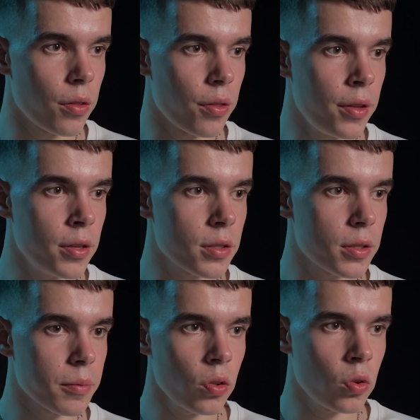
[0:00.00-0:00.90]

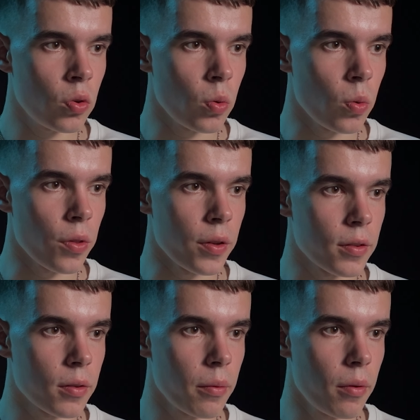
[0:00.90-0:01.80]
this to
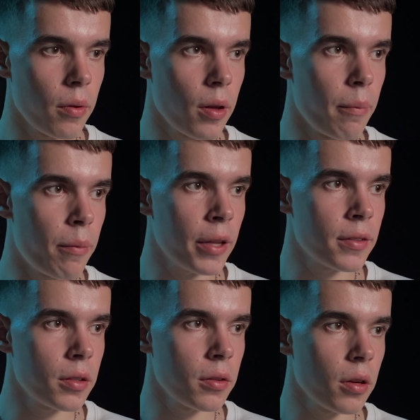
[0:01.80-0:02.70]
this
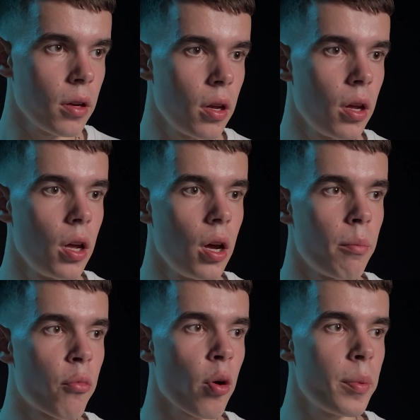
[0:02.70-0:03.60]
button
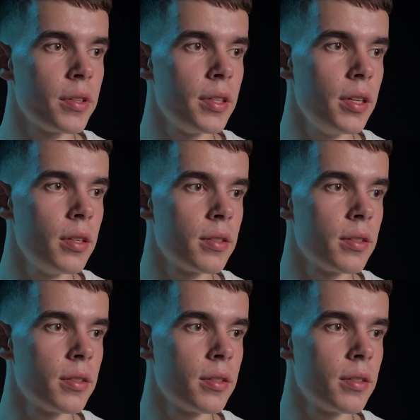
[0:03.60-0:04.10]
property,